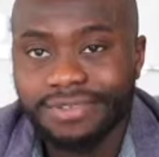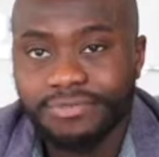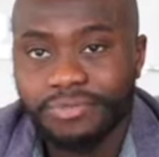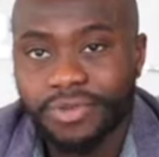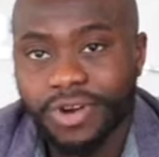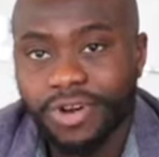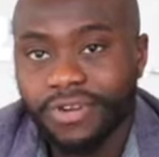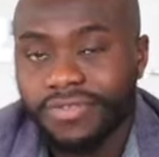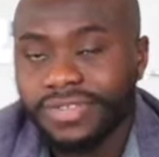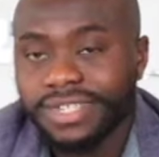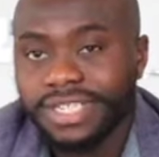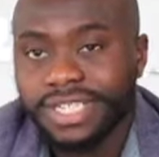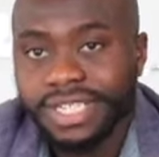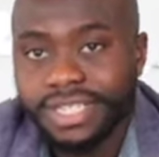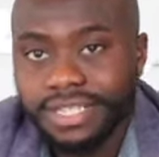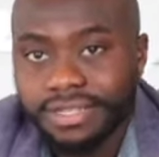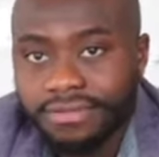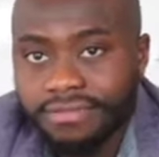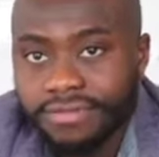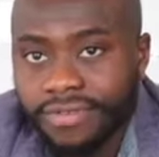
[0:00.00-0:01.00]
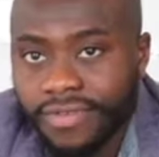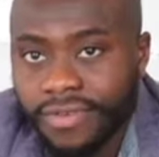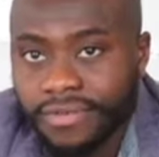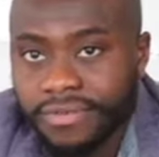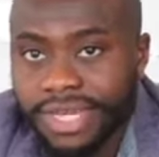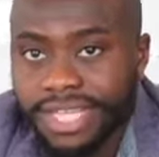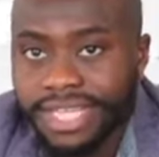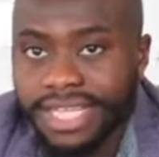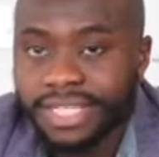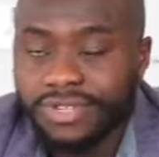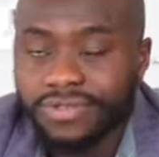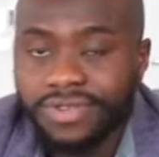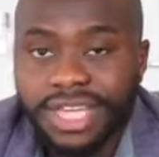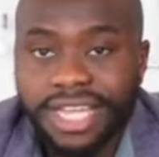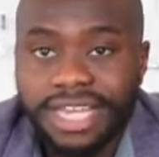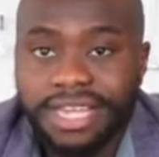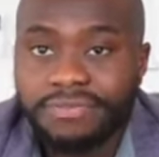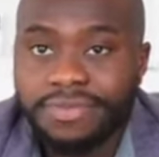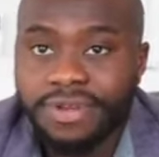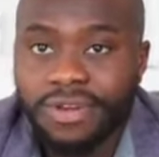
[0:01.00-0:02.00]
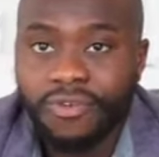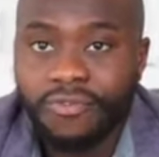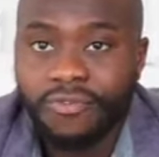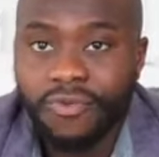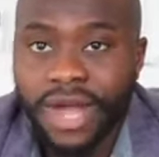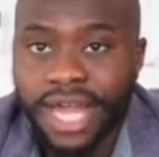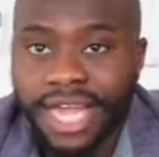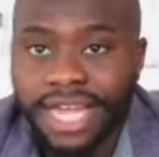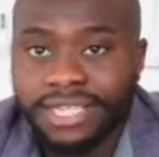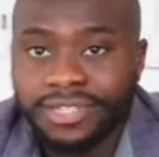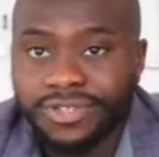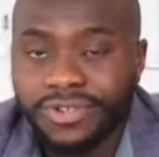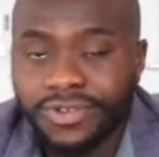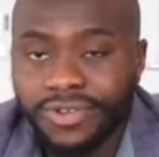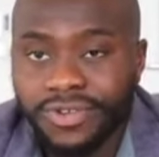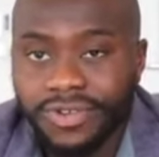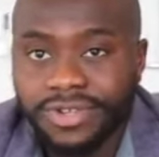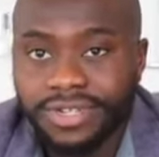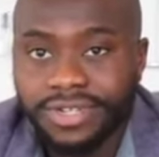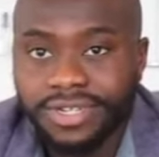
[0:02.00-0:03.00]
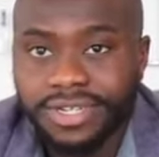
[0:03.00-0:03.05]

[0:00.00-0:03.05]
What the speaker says: But obviously, for me, there's only a limit of what I can do.